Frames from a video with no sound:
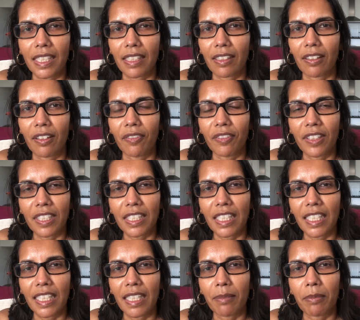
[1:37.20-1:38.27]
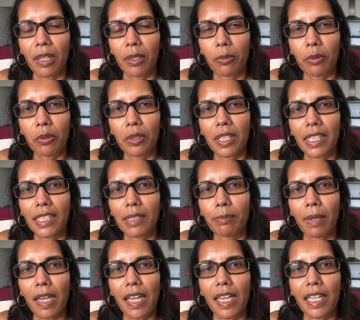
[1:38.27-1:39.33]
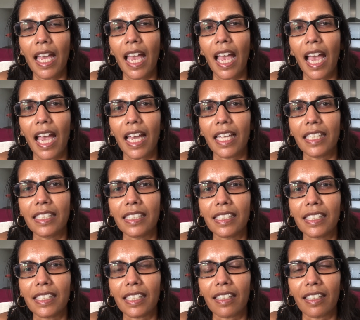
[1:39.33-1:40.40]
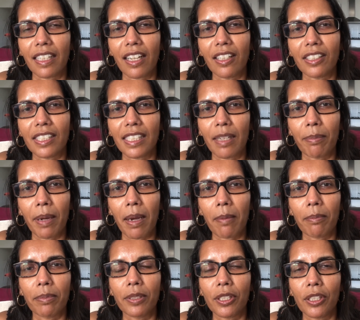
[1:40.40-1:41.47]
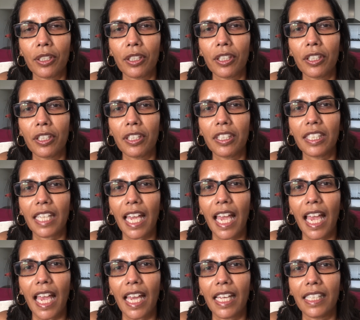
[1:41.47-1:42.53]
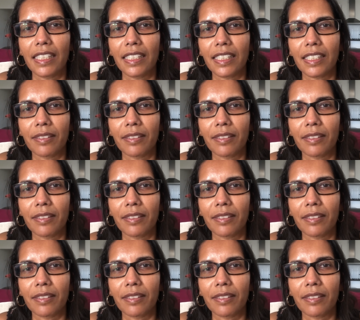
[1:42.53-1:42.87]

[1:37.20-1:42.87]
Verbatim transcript: Obviously my walking's bad, and I can't step up too good, and